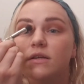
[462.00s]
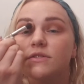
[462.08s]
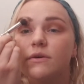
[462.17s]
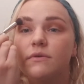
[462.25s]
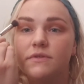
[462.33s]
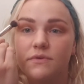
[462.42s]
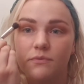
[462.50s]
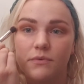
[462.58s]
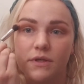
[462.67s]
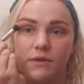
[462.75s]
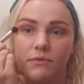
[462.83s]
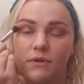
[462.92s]
So it's
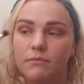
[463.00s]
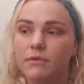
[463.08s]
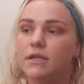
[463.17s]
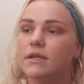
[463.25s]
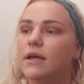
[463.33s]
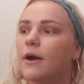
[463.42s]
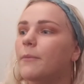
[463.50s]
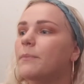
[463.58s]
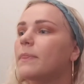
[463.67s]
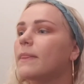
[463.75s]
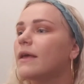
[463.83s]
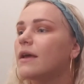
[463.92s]
really, really blended out.
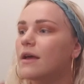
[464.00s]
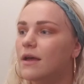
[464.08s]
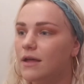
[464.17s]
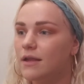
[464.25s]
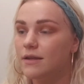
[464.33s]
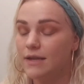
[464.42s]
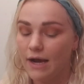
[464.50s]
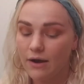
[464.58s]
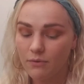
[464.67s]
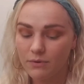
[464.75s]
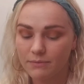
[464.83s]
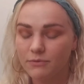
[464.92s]

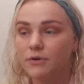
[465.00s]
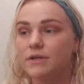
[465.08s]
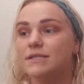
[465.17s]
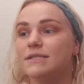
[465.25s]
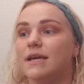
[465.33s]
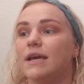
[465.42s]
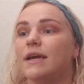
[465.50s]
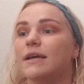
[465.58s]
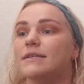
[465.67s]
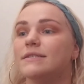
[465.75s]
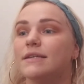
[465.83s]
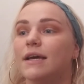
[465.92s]
Now what I'm going to say
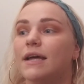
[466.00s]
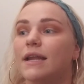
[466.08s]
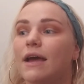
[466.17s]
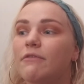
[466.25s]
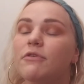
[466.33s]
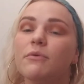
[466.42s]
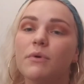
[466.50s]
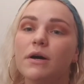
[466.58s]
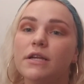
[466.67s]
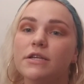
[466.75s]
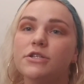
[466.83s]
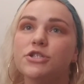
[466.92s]
is that
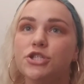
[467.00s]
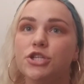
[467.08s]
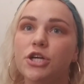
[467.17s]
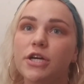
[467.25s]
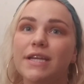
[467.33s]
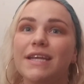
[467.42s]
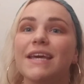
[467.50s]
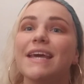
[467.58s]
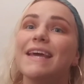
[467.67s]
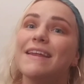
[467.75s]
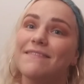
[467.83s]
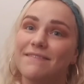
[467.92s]
everyone should
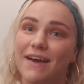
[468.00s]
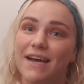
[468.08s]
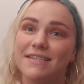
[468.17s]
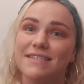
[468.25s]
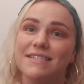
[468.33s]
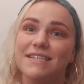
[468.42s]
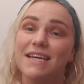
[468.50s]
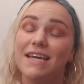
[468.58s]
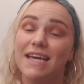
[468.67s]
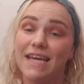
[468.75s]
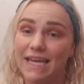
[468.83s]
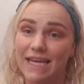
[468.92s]
invest
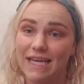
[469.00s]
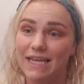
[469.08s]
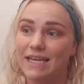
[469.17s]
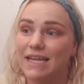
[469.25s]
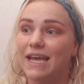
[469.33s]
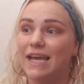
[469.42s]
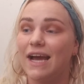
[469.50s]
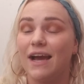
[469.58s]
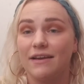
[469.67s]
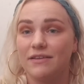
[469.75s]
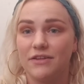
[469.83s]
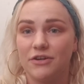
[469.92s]
in a
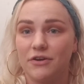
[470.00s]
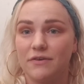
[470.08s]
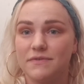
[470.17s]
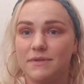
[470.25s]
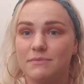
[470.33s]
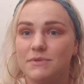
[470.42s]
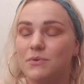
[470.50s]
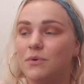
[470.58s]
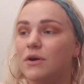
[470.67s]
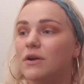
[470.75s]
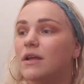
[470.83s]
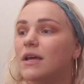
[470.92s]
eye glitter of some
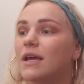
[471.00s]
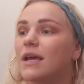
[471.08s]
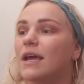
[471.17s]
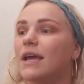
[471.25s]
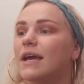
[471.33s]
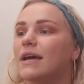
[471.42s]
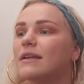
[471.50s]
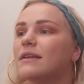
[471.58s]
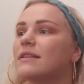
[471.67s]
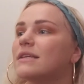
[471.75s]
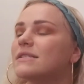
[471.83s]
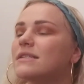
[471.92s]
sort. And
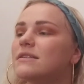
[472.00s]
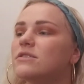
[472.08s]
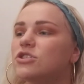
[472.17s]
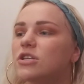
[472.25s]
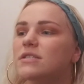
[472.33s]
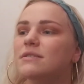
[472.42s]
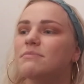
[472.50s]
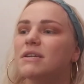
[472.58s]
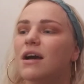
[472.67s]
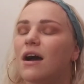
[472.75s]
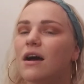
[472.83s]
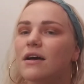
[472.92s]
this is just
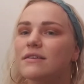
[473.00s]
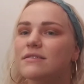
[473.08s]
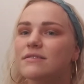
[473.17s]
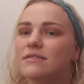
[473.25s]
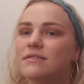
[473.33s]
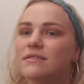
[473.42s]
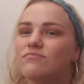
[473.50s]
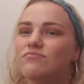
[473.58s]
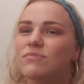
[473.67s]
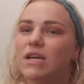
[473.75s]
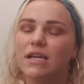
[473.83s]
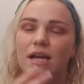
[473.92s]
because
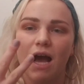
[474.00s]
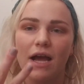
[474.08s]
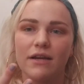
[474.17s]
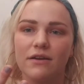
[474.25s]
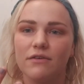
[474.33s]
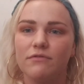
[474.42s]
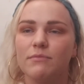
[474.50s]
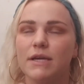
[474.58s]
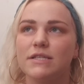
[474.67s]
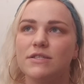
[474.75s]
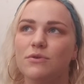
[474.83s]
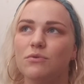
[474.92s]
it kind of
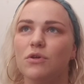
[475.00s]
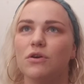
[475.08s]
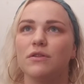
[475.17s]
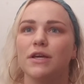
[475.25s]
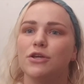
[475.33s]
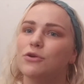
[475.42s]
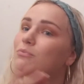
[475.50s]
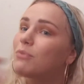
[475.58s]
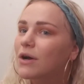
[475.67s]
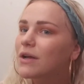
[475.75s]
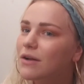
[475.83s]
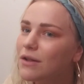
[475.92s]
makes you look like you
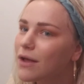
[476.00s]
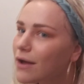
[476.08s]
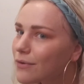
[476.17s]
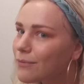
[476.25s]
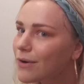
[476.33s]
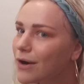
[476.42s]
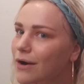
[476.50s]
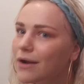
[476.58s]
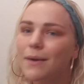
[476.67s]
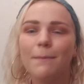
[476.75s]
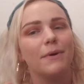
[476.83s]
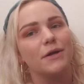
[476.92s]
put in a lot of work,
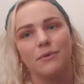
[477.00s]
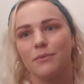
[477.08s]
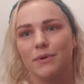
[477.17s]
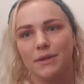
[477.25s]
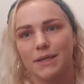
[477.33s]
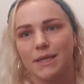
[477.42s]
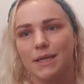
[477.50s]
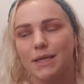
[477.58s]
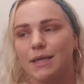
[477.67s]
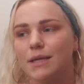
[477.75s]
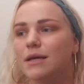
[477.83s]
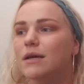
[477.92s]
but you really
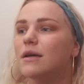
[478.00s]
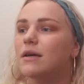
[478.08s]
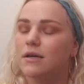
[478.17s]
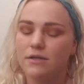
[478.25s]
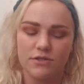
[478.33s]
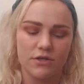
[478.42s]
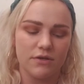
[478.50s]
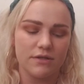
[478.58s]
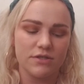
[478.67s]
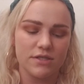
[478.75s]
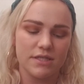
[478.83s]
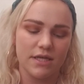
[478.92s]
didn't. So you can
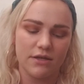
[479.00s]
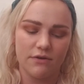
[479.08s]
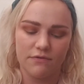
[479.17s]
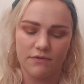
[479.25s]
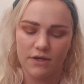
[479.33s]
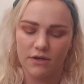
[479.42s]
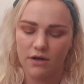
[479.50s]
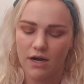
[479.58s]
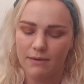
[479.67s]
just take your finger.